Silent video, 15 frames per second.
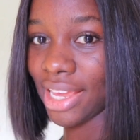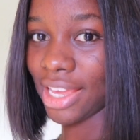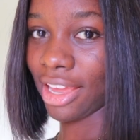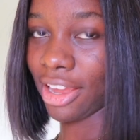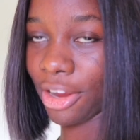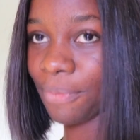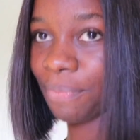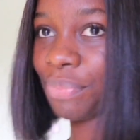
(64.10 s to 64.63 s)

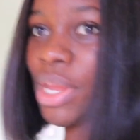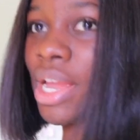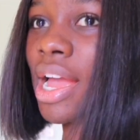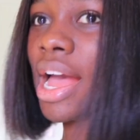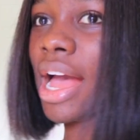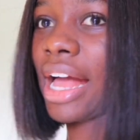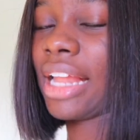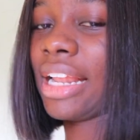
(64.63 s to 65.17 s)
here
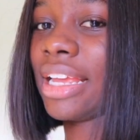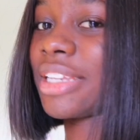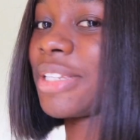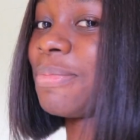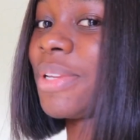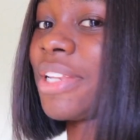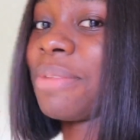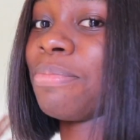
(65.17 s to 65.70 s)
and it
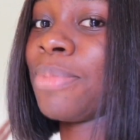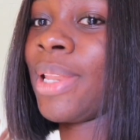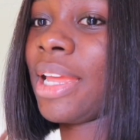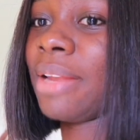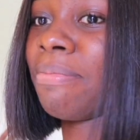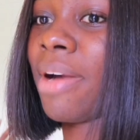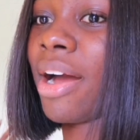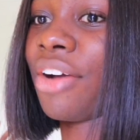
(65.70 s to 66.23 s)
has been a
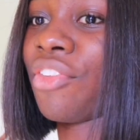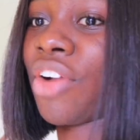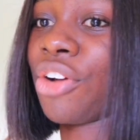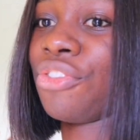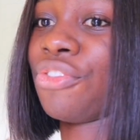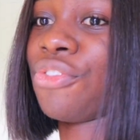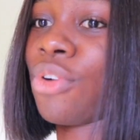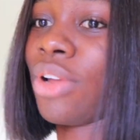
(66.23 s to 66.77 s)
plain
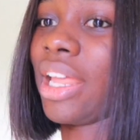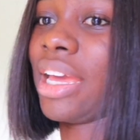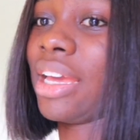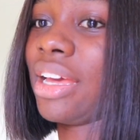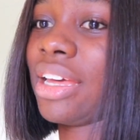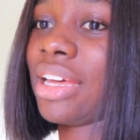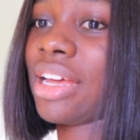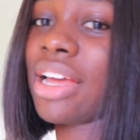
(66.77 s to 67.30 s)
background for
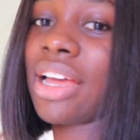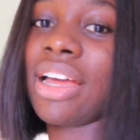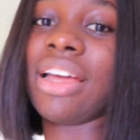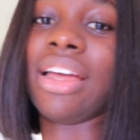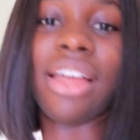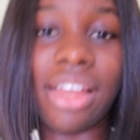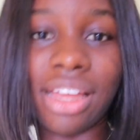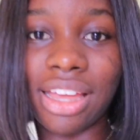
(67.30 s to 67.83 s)
like
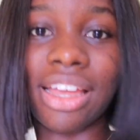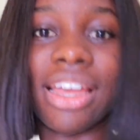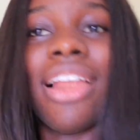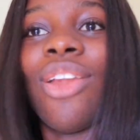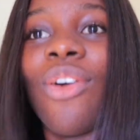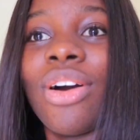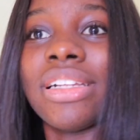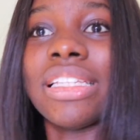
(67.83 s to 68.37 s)

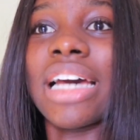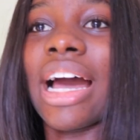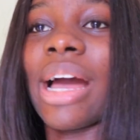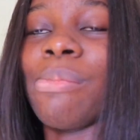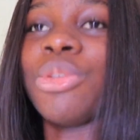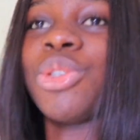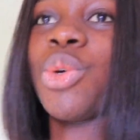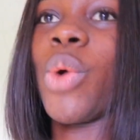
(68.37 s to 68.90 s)
a long
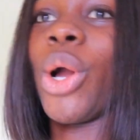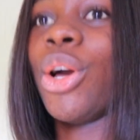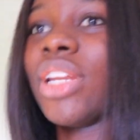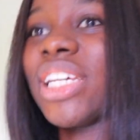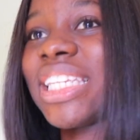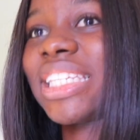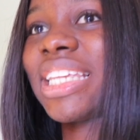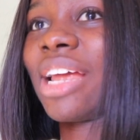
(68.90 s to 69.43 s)
time so we're
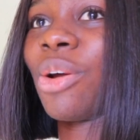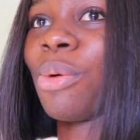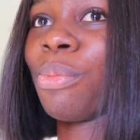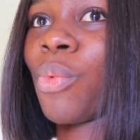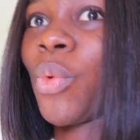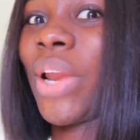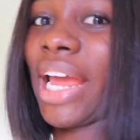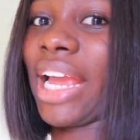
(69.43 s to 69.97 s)
gonna set
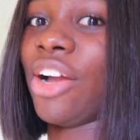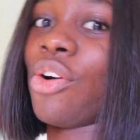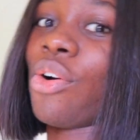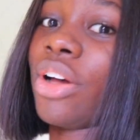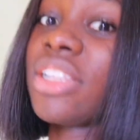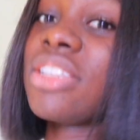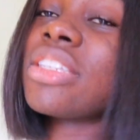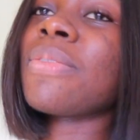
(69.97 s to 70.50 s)
up what I
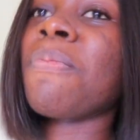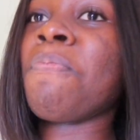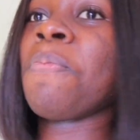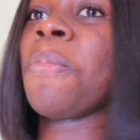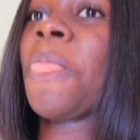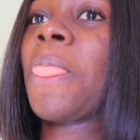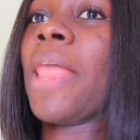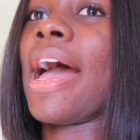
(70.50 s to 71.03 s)
got
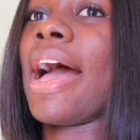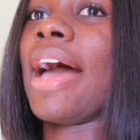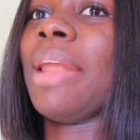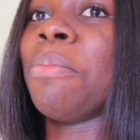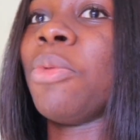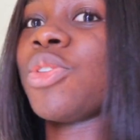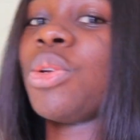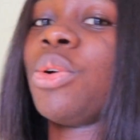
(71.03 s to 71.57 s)
and
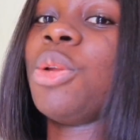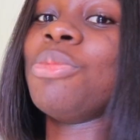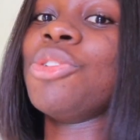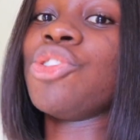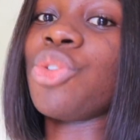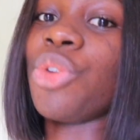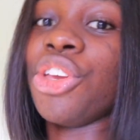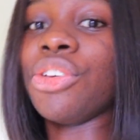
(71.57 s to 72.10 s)
I'm also going to be
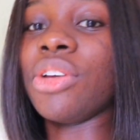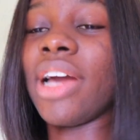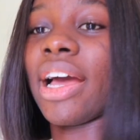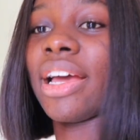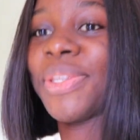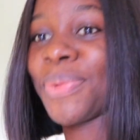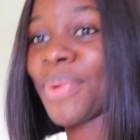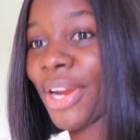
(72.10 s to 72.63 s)
showing you
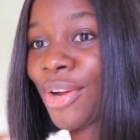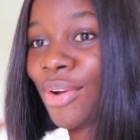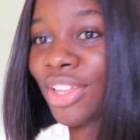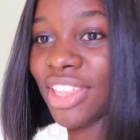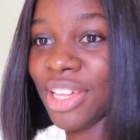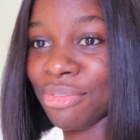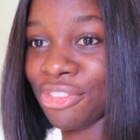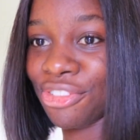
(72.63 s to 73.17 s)
guys where I
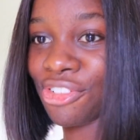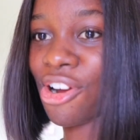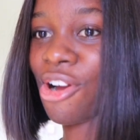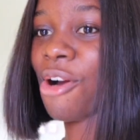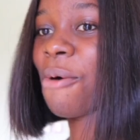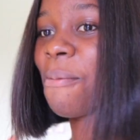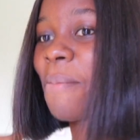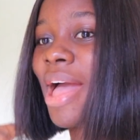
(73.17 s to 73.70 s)
got them
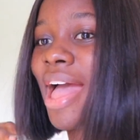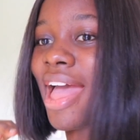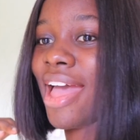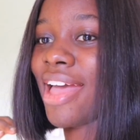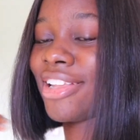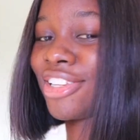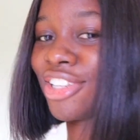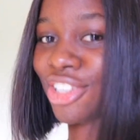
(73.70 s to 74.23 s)
from
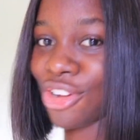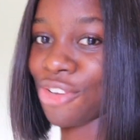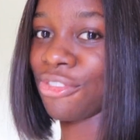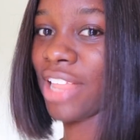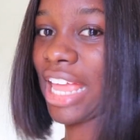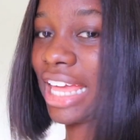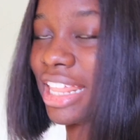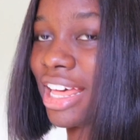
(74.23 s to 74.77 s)
and
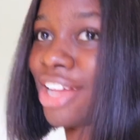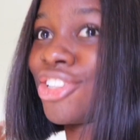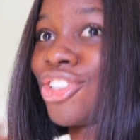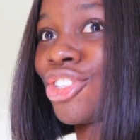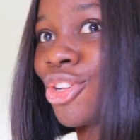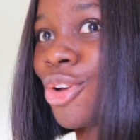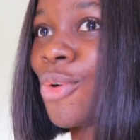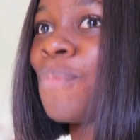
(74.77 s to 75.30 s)
stuff like that
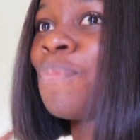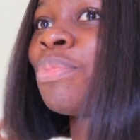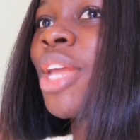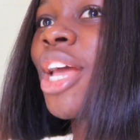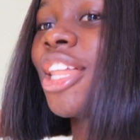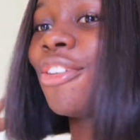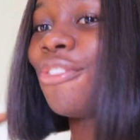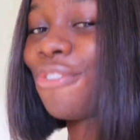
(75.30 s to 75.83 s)
so
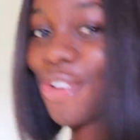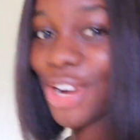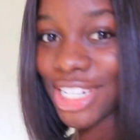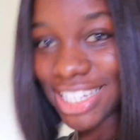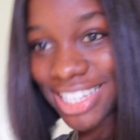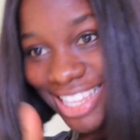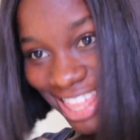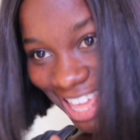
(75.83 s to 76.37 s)
the
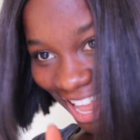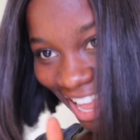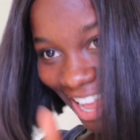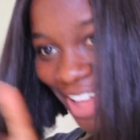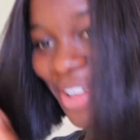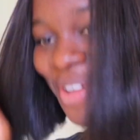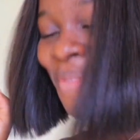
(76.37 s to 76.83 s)
first thing